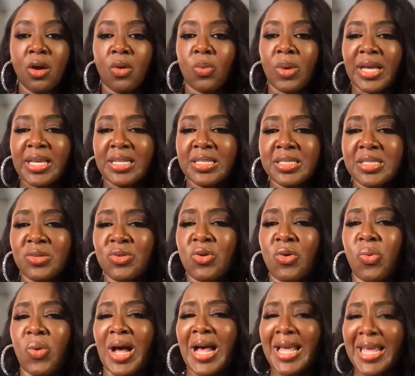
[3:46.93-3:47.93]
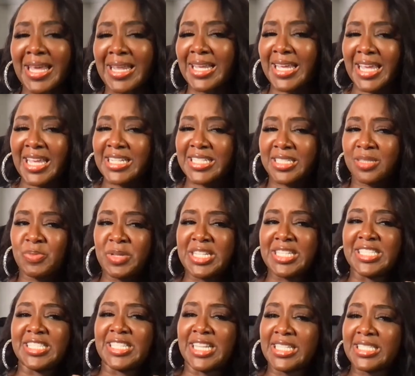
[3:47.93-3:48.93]
Why y'all so quiet? It can't just
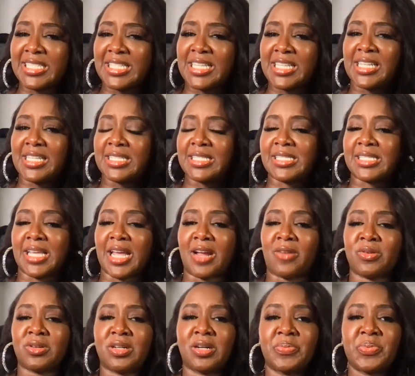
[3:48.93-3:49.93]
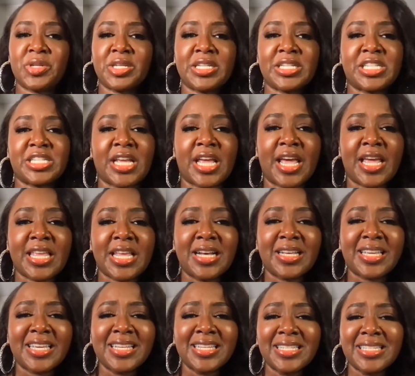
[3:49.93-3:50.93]
be Jesse and Sarah up in the chat.
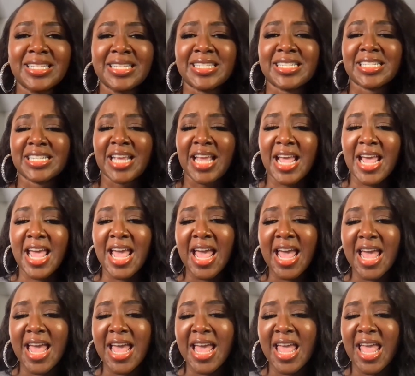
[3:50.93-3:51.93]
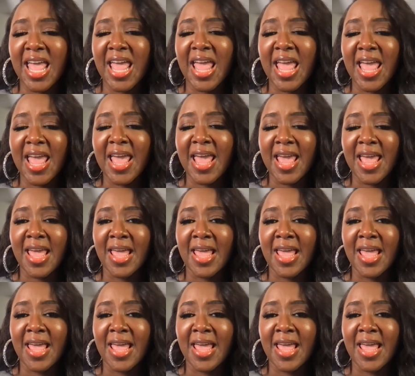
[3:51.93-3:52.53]
Y'all get in the chat.